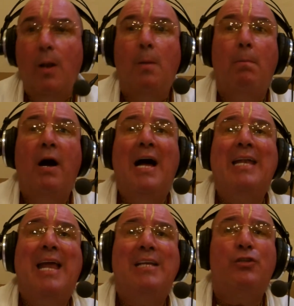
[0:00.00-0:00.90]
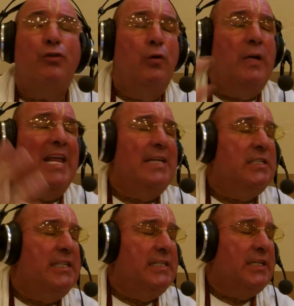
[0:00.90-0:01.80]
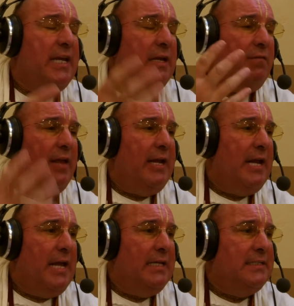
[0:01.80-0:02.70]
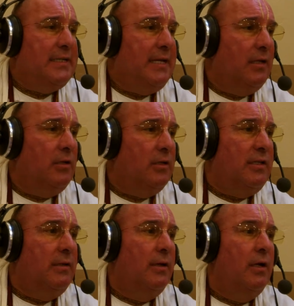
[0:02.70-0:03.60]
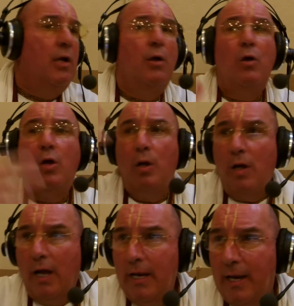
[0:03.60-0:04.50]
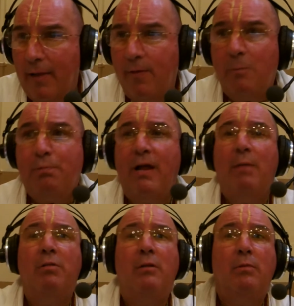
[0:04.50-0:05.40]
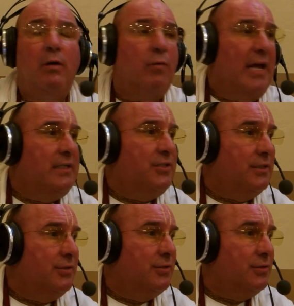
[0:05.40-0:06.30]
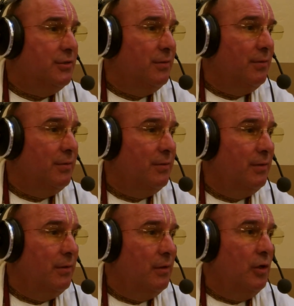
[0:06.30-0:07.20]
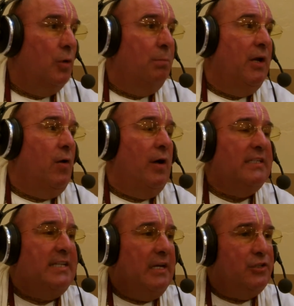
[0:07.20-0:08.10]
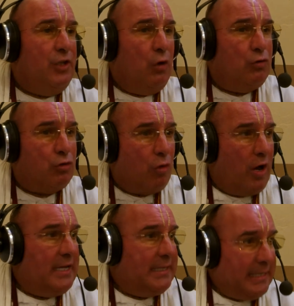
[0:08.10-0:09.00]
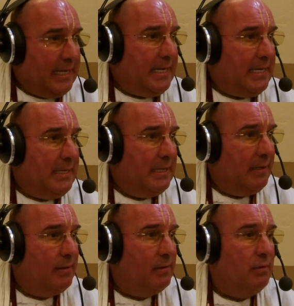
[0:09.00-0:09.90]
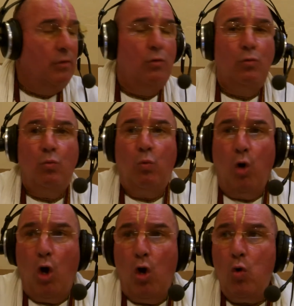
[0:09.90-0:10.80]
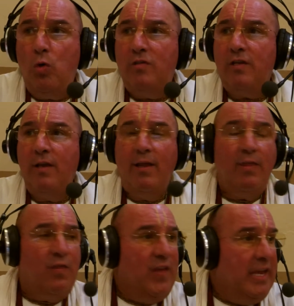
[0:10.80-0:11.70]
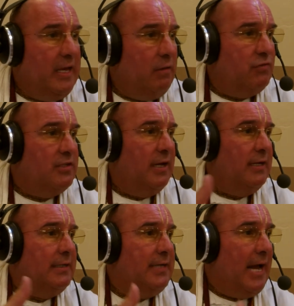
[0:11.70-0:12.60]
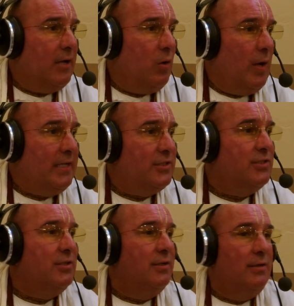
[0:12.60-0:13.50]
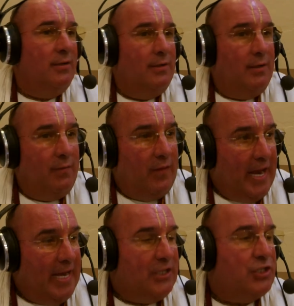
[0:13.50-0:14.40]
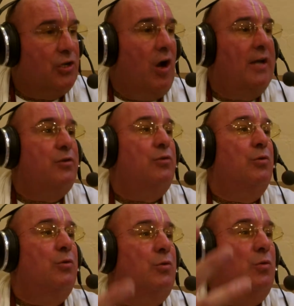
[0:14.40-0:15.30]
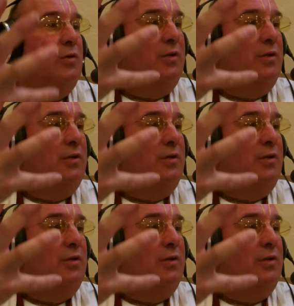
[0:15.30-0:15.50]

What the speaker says: But as soon as this King Vena is killed, another problem arises. Because there's no strong king, rogues, thieves, dacoits, they start to